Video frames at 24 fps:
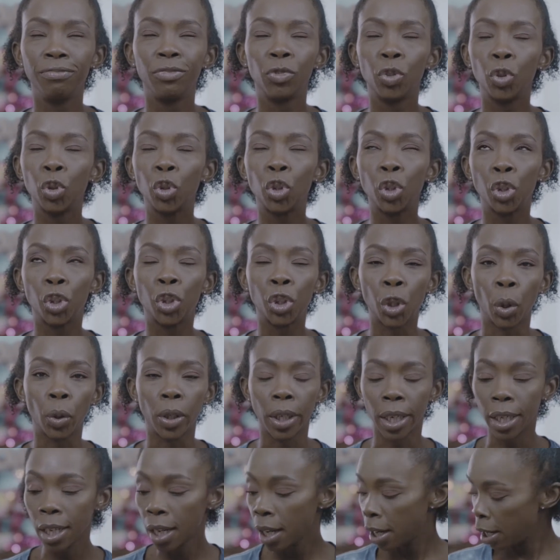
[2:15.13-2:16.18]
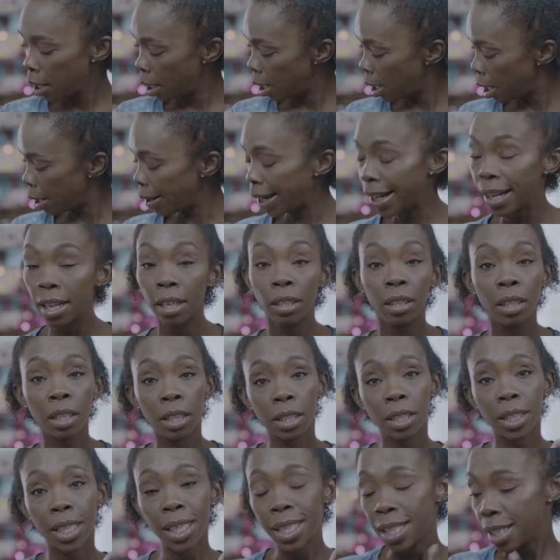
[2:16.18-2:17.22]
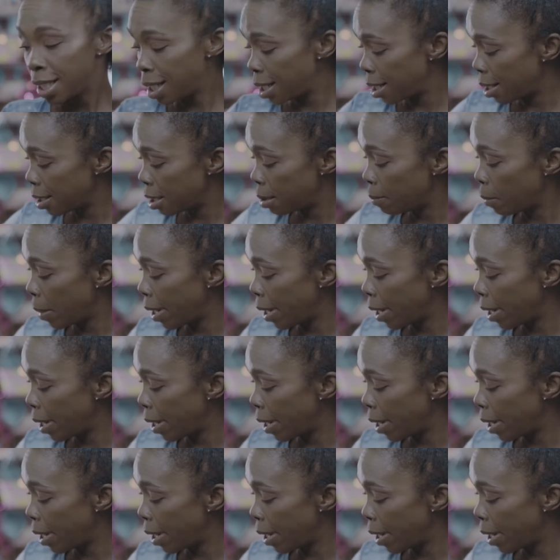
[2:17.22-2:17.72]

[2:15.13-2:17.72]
so good. All right, let's get into this.